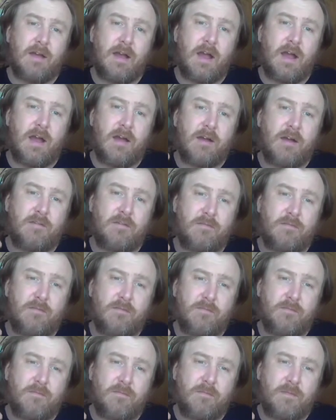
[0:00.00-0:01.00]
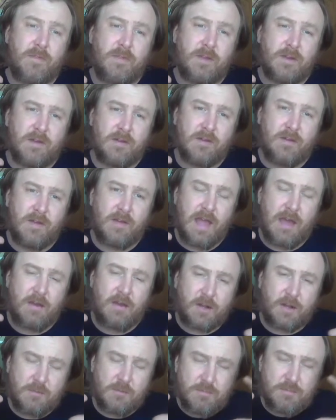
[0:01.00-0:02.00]
how
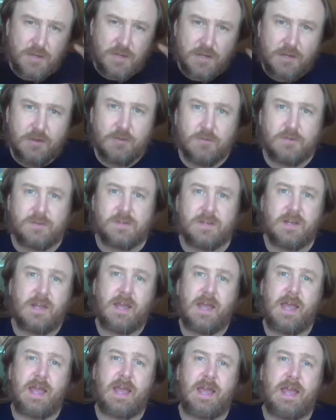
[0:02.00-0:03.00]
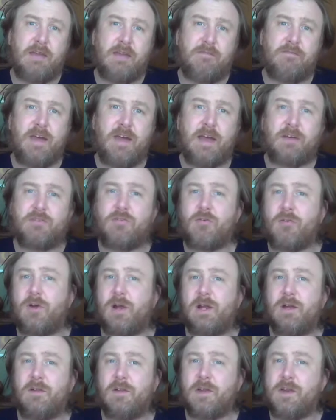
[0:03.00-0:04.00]
to compute a
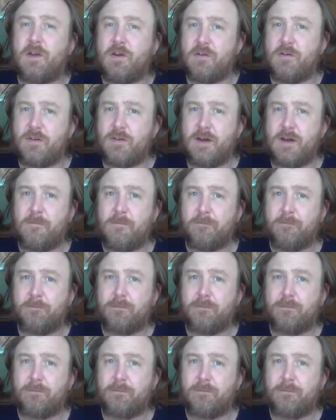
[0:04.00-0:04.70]
factorial ANOVA